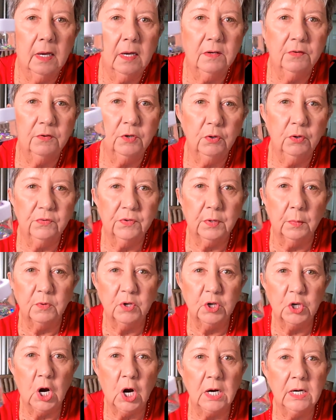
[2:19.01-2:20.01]
is use
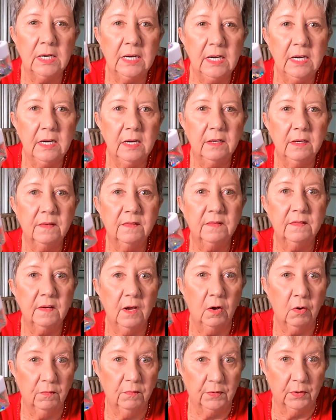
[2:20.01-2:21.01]
some chunky
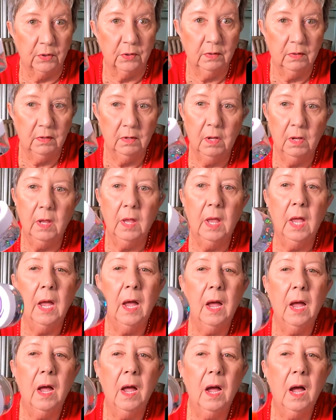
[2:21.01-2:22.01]
silver.
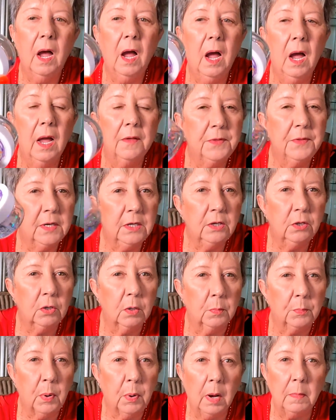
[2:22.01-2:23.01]
I think
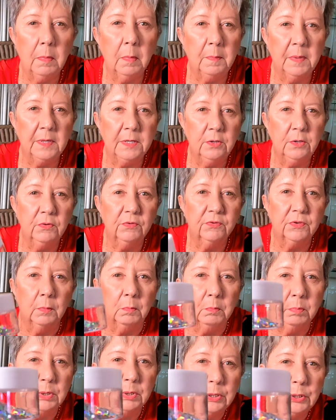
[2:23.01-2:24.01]
you could probably use
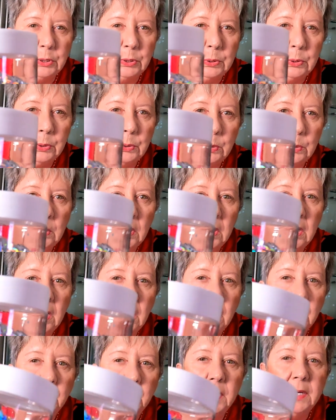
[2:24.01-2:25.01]
some blue,
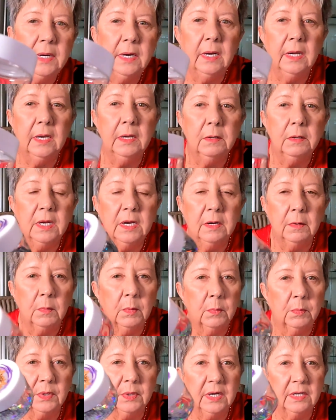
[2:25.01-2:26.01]
but
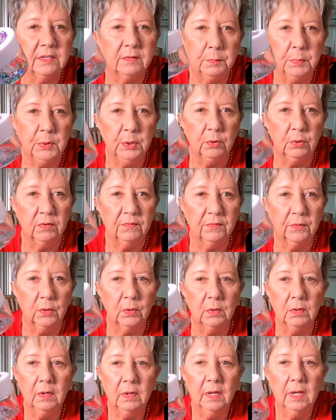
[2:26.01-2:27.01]
it's
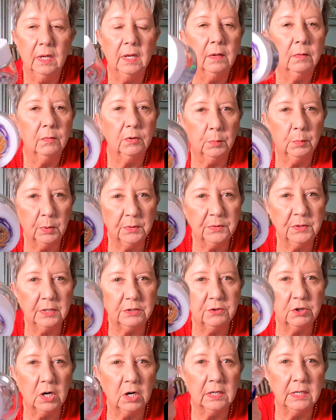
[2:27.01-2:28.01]
beautiful. You put
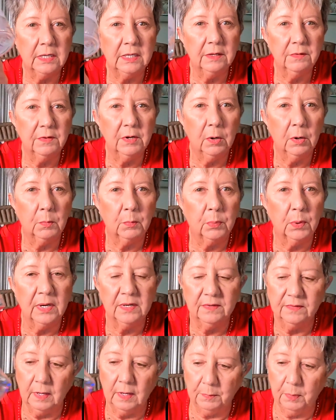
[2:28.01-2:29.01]
that chunky in there, it
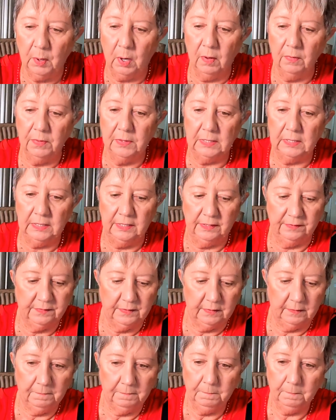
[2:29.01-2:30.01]
brings up all the
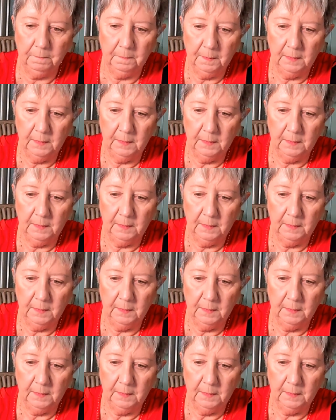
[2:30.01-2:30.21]
glisten.